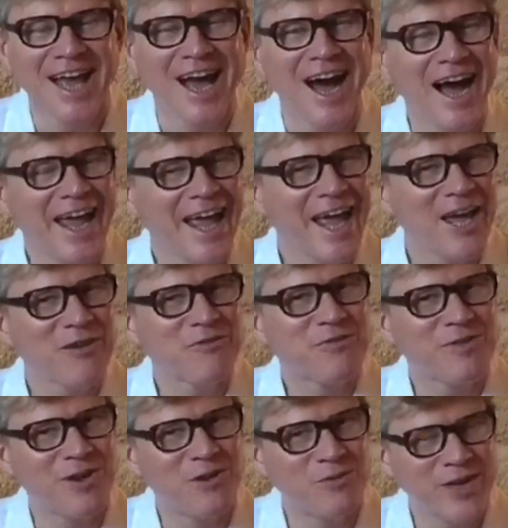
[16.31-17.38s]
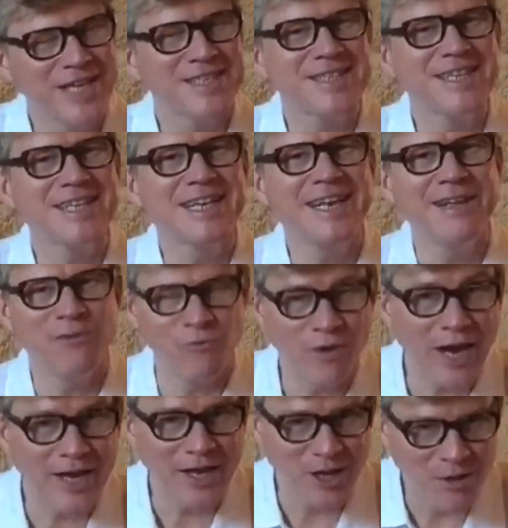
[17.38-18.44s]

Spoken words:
I have recently read